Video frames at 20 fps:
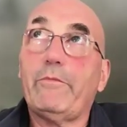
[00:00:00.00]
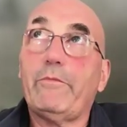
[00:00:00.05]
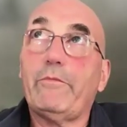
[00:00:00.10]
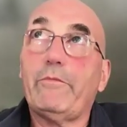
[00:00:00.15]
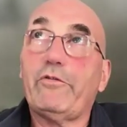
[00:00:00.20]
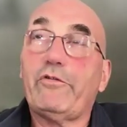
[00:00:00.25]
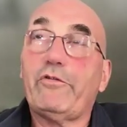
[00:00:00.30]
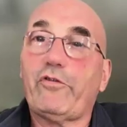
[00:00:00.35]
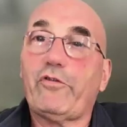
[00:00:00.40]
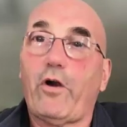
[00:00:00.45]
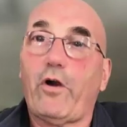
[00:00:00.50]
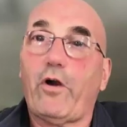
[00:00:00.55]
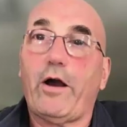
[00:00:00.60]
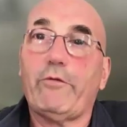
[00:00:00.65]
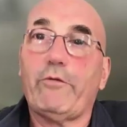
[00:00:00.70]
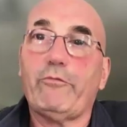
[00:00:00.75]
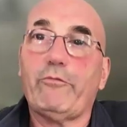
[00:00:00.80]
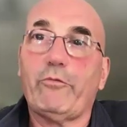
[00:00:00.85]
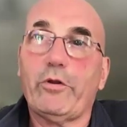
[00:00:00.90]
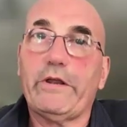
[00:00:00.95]

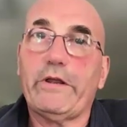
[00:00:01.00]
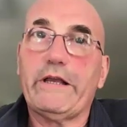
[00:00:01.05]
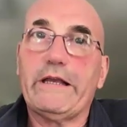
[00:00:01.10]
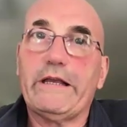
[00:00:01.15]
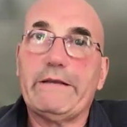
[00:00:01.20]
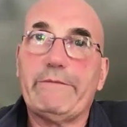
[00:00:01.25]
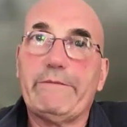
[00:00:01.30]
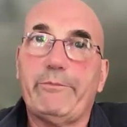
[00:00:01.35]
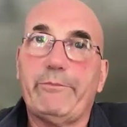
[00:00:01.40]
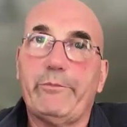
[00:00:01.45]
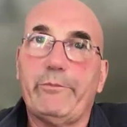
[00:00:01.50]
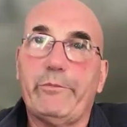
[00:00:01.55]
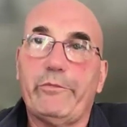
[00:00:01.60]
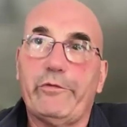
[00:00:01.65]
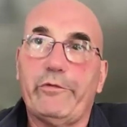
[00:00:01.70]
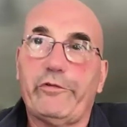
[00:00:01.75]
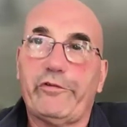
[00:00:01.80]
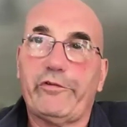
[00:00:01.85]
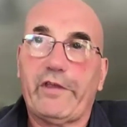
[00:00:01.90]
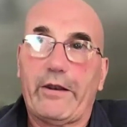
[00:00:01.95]
Sean really
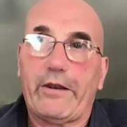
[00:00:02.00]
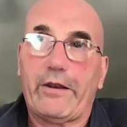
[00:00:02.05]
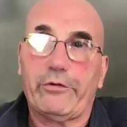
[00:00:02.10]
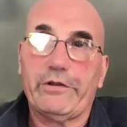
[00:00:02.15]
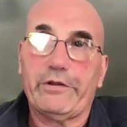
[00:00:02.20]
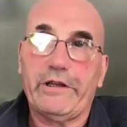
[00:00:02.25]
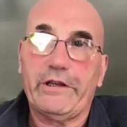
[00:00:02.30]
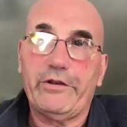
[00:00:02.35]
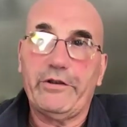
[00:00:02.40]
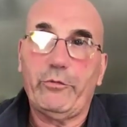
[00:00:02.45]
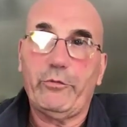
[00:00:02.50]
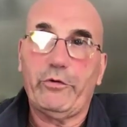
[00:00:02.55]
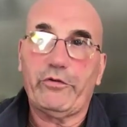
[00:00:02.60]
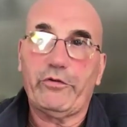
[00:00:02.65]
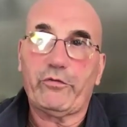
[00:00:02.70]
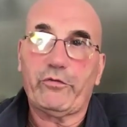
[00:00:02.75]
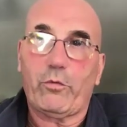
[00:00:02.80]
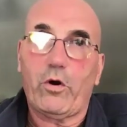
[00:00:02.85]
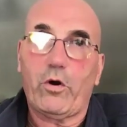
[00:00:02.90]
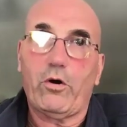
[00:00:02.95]
settled into
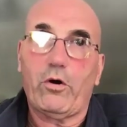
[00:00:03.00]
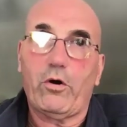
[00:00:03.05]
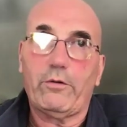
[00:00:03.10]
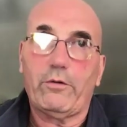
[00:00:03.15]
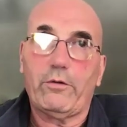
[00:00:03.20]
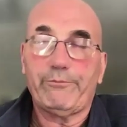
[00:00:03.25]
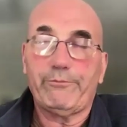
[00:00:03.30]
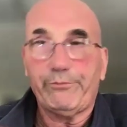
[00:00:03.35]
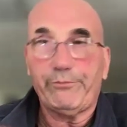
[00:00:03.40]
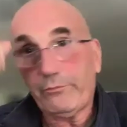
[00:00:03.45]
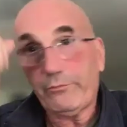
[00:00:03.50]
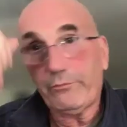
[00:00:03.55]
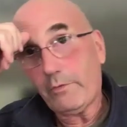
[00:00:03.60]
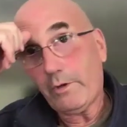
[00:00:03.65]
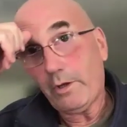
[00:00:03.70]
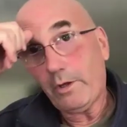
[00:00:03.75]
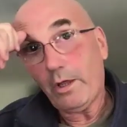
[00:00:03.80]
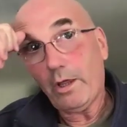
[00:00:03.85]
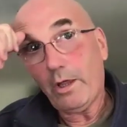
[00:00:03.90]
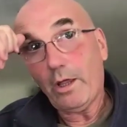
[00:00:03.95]
his role,
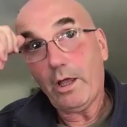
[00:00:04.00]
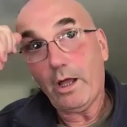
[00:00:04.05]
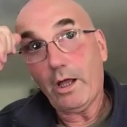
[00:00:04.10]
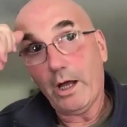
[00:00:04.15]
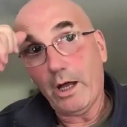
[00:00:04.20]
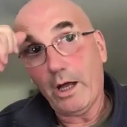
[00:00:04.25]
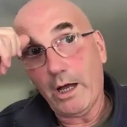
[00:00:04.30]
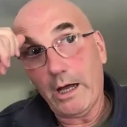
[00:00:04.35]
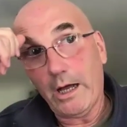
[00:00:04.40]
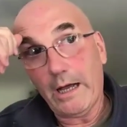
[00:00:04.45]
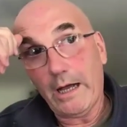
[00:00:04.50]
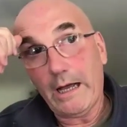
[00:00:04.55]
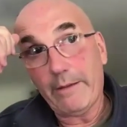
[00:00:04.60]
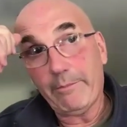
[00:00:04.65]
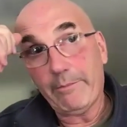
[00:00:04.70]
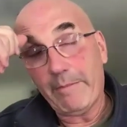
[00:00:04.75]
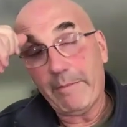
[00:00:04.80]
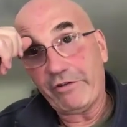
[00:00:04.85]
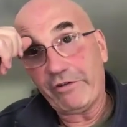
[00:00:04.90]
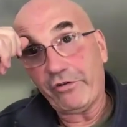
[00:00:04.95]
I
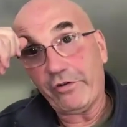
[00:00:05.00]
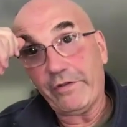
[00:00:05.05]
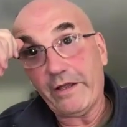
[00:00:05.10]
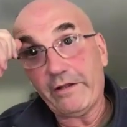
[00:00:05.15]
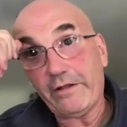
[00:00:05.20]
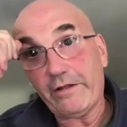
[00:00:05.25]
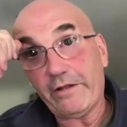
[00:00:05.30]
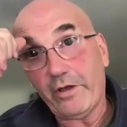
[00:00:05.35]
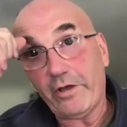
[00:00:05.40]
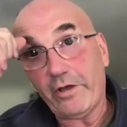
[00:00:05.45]
mentioned that